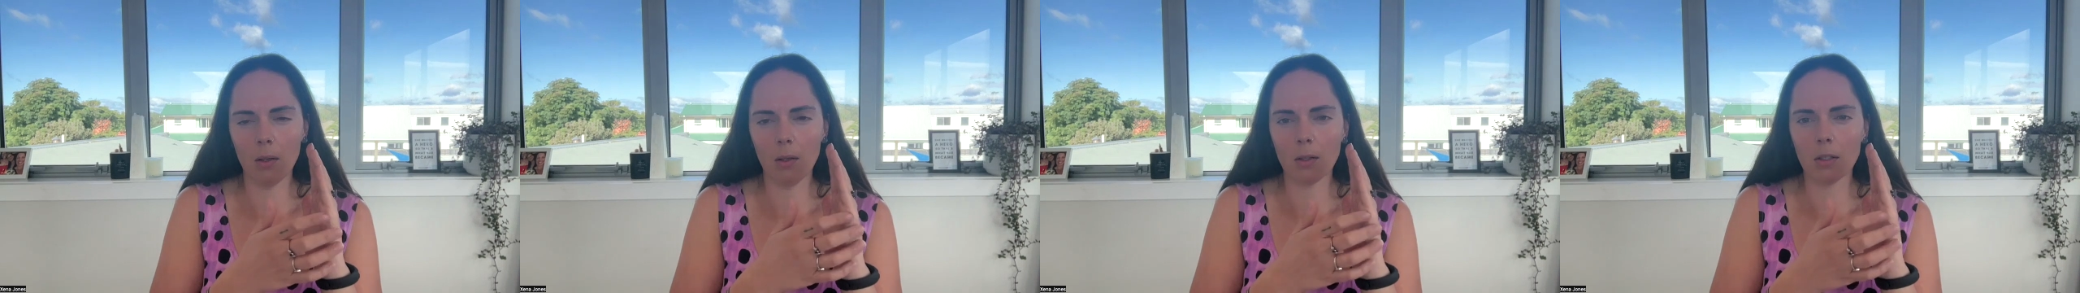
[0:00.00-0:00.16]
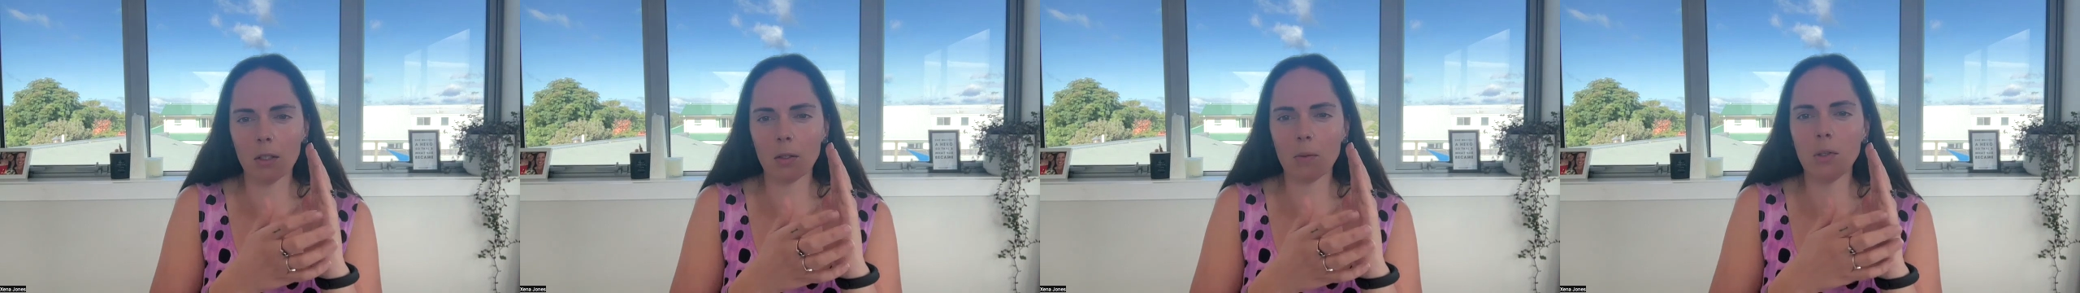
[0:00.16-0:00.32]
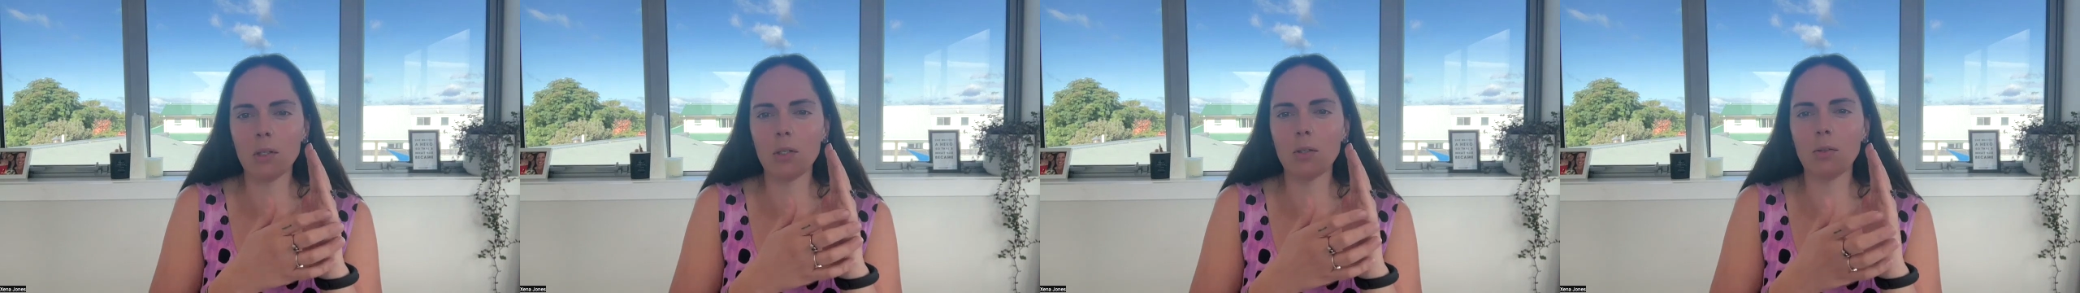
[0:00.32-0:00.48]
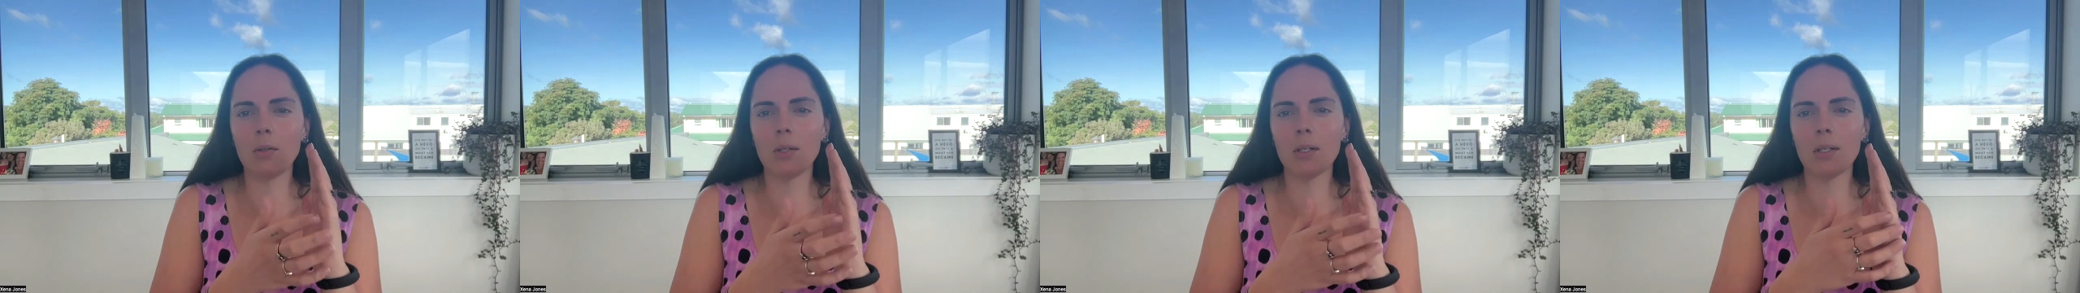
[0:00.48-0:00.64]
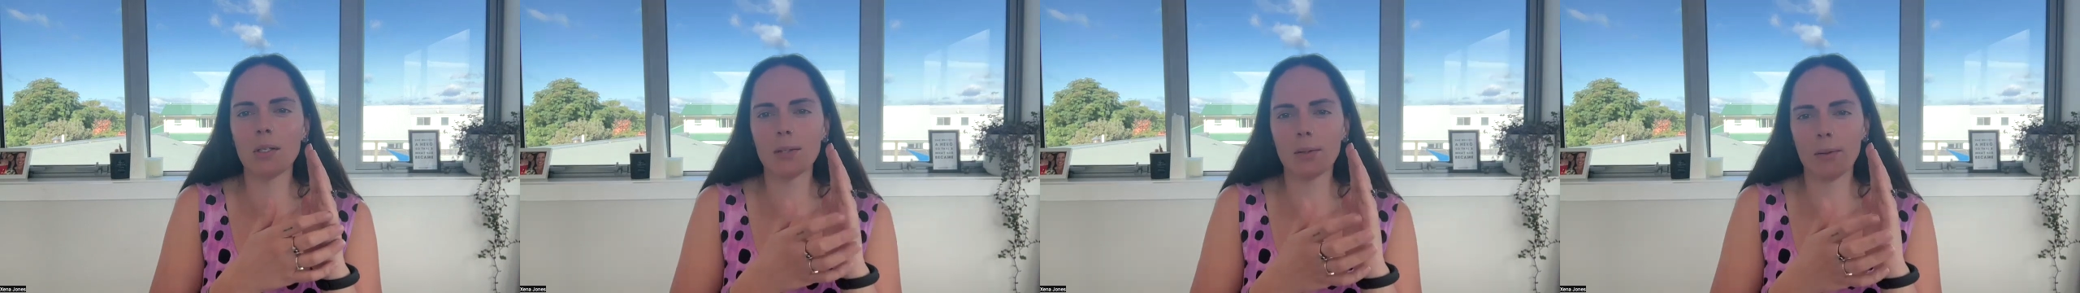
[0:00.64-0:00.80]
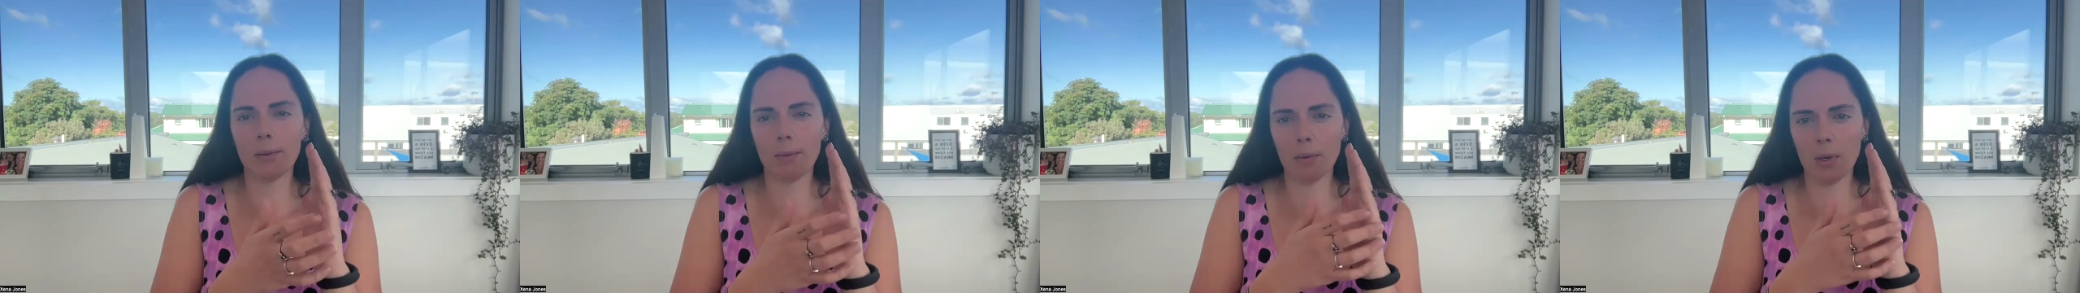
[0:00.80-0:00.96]
So we do
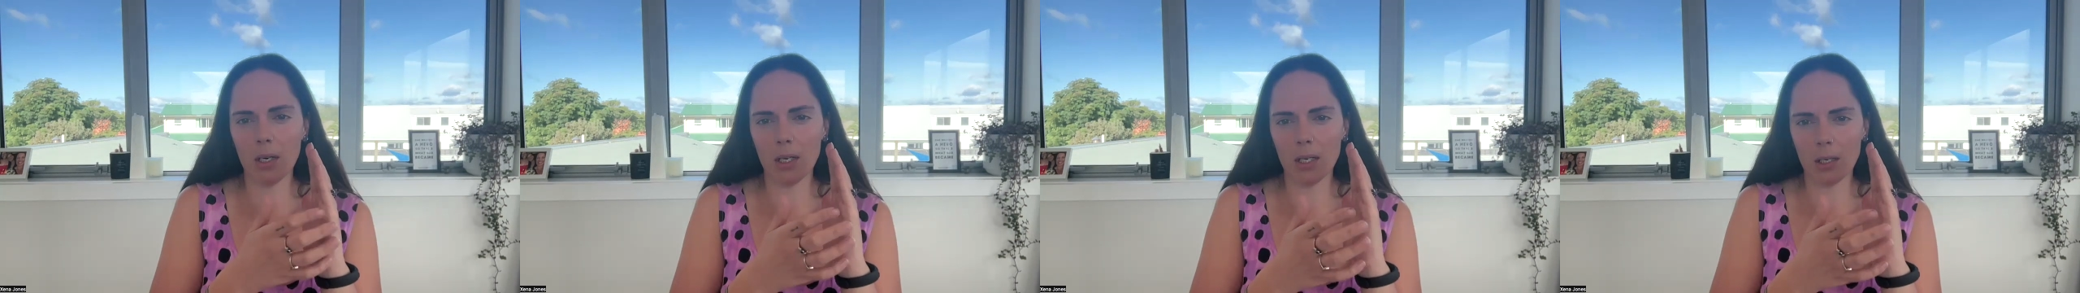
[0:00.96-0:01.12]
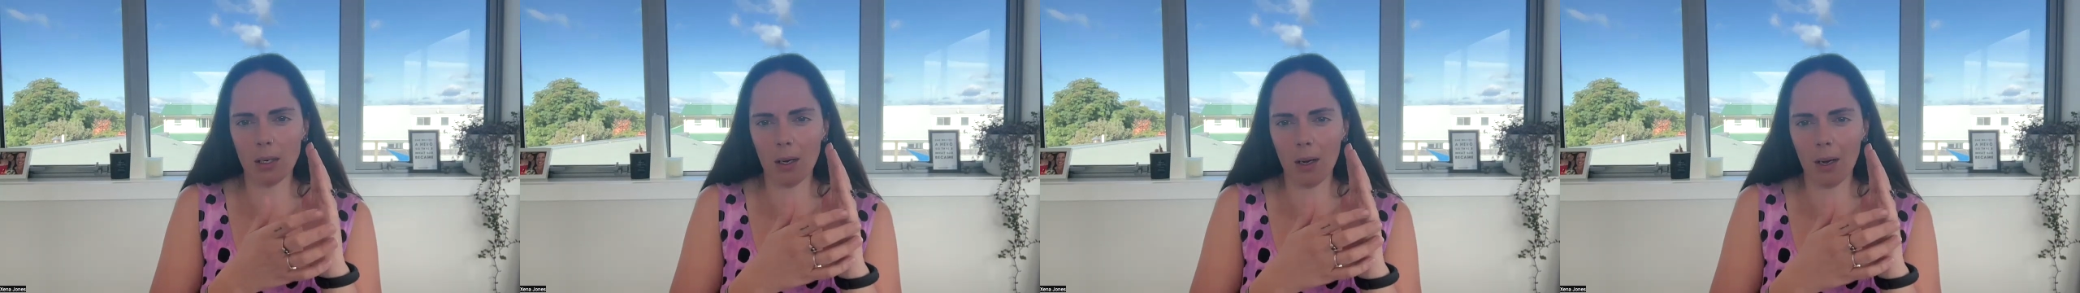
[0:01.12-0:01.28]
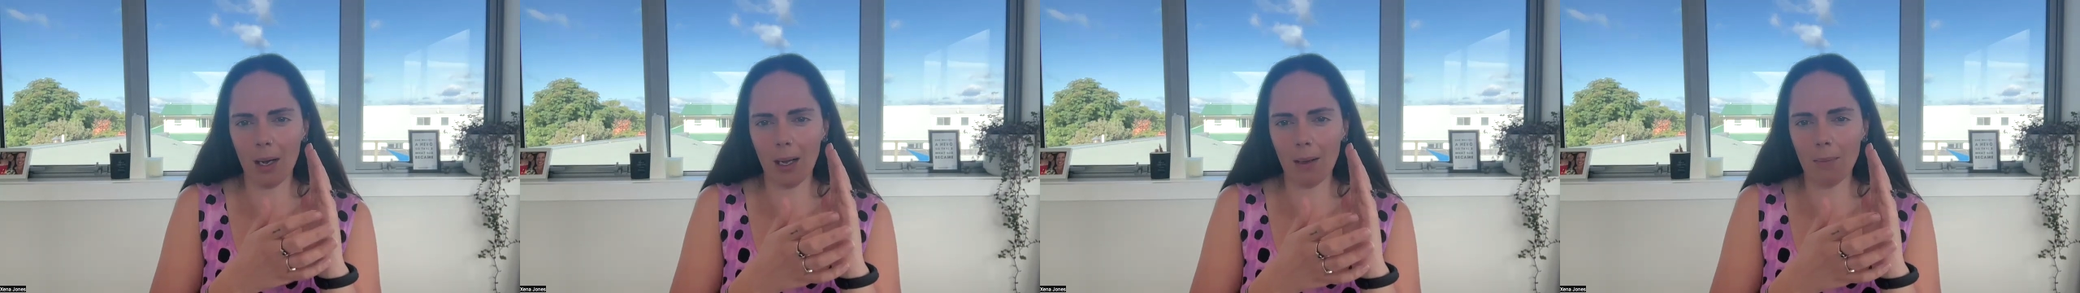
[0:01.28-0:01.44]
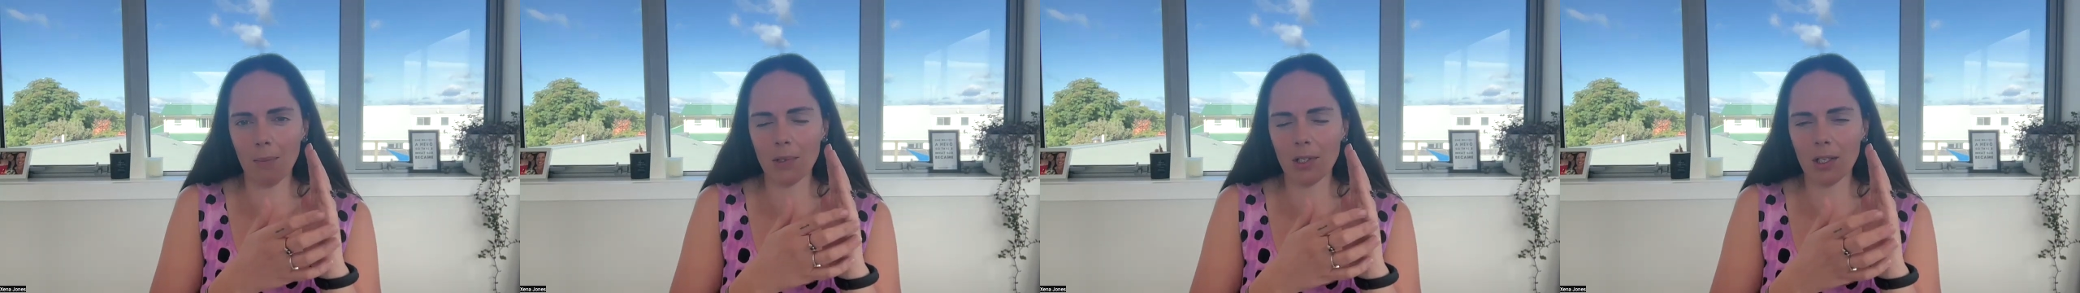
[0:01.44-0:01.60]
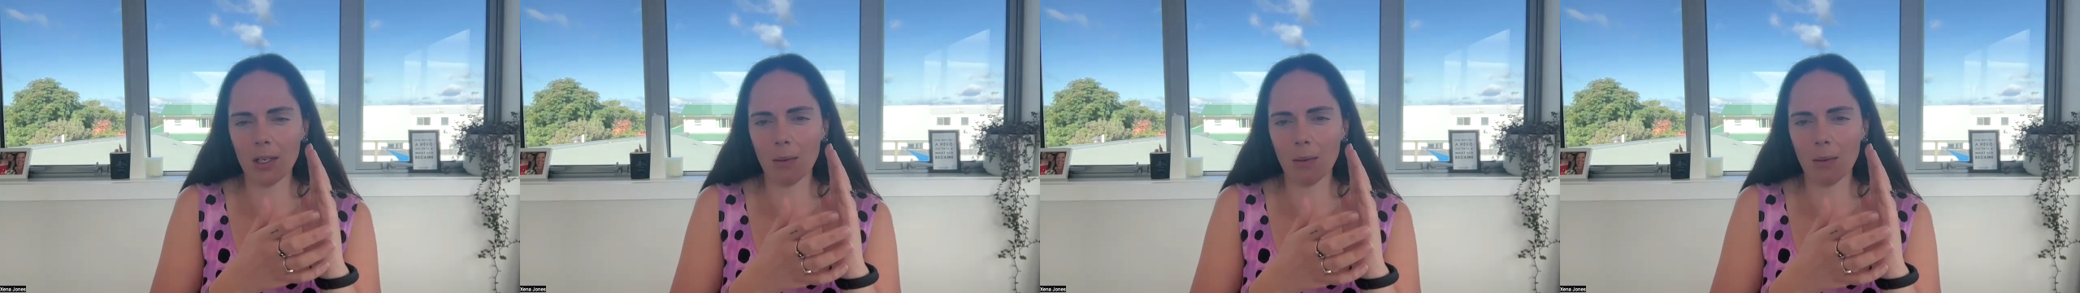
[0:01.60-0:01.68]
this 3 times,